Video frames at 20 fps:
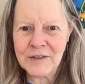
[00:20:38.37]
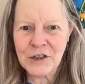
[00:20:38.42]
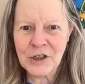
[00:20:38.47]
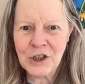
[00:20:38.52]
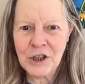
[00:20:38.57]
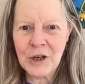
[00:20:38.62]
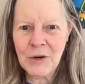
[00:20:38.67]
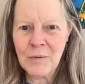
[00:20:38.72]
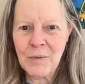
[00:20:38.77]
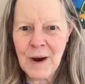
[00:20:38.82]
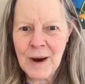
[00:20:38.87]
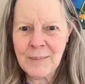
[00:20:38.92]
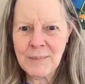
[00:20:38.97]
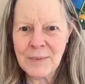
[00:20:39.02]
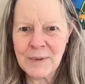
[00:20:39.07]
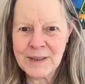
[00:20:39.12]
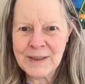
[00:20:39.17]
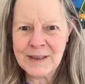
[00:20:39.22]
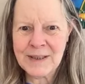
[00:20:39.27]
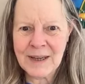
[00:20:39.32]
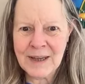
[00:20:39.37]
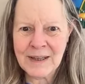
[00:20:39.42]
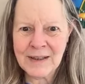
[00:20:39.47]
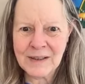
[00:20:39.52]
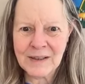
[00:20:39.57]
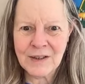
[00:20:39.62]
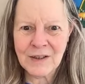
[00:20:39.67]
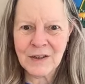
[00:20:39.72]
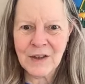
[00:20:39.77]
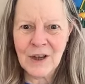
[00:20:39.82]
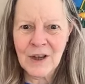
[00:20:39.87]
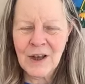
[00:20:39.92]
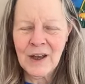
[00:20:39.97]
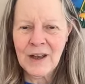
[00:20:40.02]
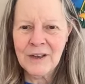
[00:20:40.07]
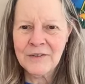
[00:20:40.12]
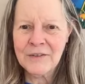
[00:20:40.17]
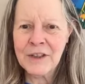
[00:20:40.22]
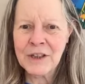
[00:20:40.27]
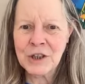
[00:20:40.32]
She represents
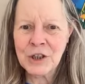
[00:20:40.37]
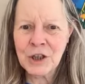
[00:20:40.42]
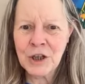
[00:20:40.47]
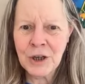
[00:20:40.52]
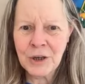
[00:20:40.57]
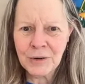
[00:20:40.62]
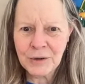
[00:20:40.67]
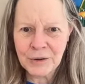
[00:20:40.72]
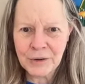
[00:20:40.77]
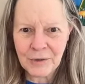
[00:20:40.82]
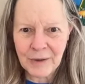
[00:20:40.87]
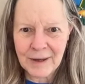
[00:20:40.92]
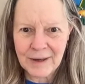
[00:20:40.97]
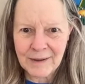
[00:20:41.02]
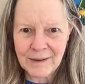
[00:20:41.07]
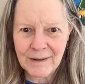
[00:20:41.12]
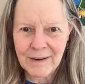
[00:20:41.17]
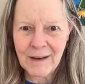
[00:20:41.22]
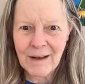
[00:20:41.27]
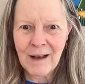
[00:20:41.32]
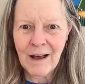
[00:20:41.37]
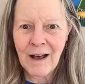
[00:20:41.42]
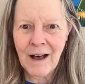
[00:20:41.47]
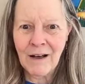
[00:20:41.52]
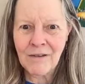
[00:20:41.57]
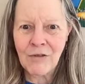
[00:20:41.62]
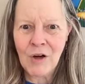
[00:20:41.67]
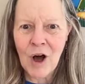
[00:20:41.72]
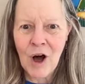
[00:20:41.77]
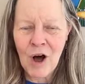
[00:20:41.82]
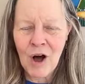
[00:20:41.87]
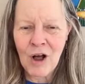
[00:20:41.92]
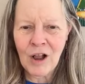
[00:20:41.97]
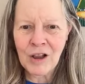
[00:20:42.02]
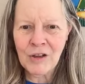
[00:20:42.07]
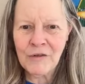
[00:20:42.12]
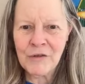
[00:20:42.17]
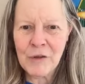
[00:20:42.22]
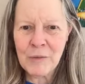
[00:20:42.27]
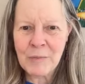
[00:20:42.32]
the children of all
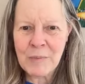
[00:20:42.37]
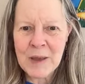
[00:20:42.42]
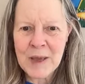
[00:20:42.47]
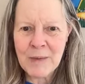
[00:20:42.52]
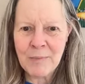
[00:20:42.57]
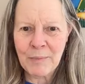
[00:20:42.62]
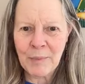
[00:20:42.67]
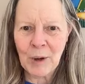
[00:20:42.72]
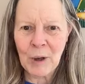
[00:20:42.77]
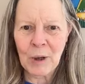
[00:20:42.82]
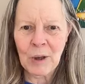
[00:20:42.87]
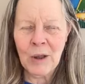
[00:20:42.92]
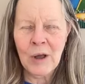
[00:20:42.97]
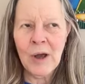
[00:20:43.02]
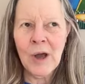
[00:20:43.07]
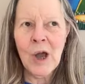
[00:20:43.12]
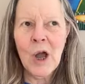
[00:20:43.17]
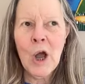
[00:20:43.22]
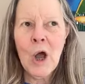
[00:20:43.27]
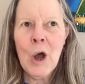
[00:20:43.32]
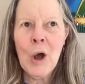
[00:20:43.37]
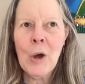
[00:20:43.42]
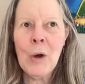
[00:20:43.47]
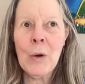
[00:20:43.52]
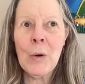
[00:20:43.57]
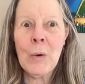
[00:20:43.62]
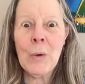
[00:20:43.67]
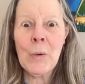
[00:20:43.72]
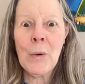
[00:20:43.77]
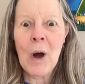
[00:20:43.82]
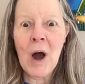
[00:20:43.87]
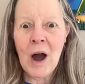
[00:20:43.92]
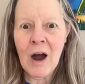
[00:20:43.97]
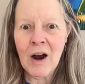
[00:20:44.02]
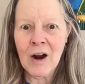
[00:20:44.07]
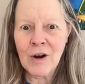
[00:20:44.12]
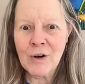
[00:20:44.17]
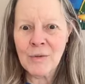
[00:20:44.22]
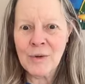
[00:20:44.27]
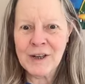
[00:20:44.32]
of the people who
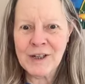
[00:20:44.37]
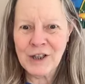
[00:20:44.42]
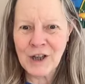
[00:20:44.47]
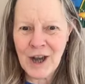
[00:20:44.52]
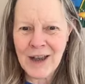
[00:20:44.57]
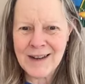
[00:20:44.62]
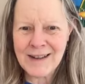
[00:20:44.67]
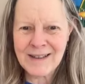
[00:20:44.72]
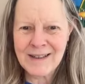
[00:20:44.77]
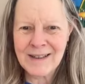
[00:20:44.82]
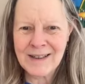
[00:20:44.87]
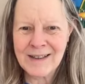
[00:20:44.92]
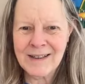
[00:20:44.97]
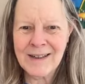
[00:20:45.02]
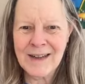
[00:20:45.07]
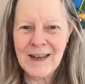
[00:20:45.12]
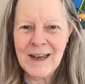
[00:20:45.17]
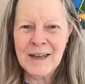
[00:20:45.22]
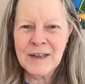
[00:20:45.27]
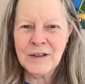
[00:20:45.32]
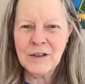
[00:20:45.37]
are rejected,